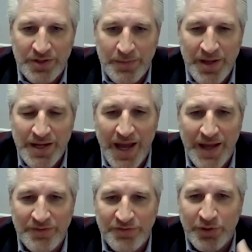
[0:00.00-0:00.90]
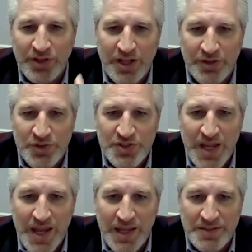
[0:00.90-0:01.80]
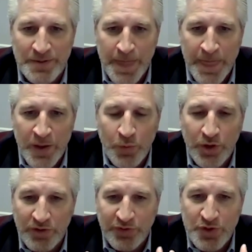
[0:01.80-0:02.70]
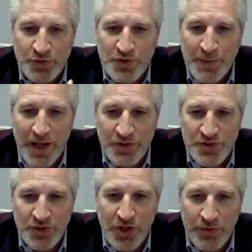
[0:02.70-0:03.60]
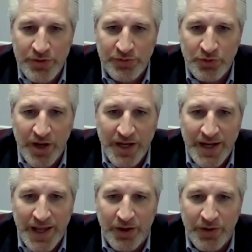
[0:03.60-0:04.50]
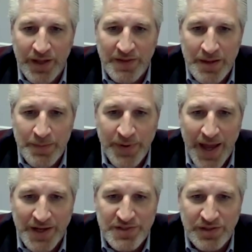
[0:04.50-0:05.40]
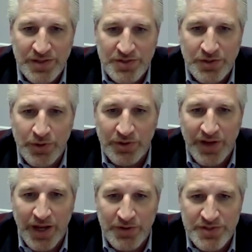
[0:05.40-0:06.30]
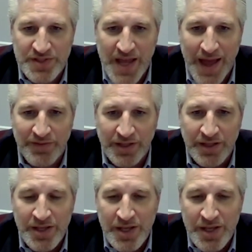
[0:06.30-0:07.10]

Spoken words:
And they may not fully understand what our first responders are going through right now and the impacts that this coronavirus is having